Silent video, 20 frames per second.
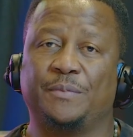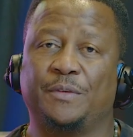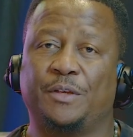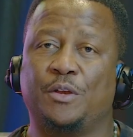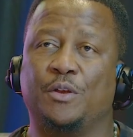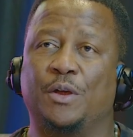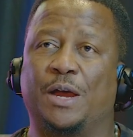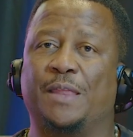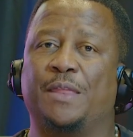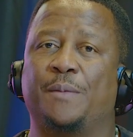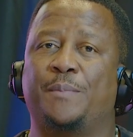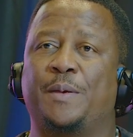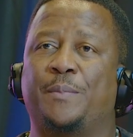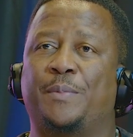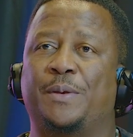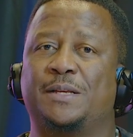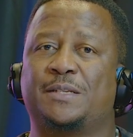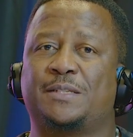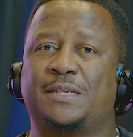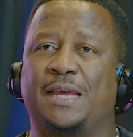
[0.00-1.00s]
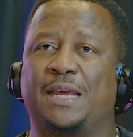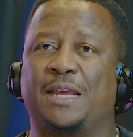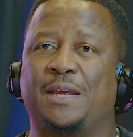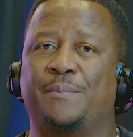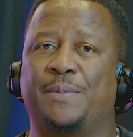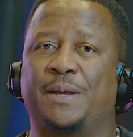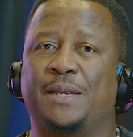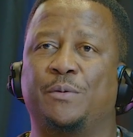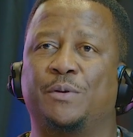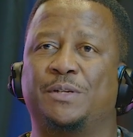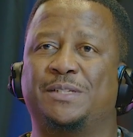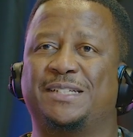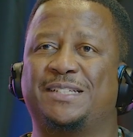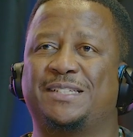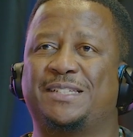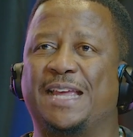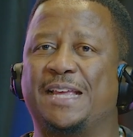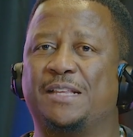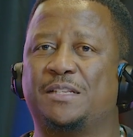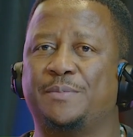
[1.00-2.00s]
Other people are saying, but he was a
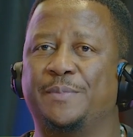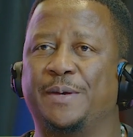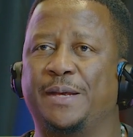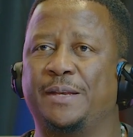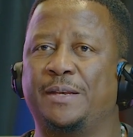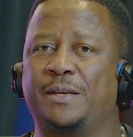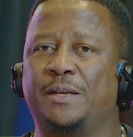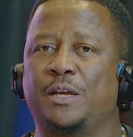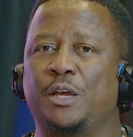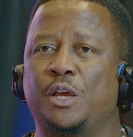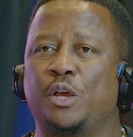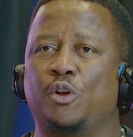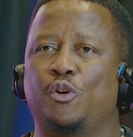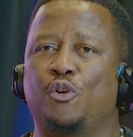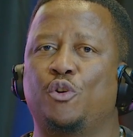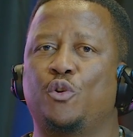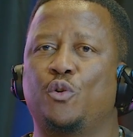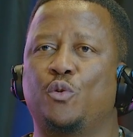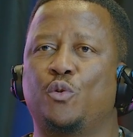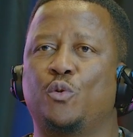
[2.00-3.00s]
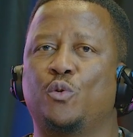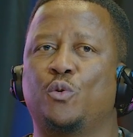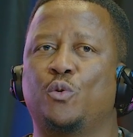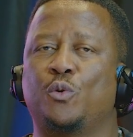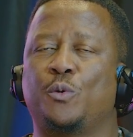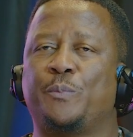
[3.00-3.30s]
statesman who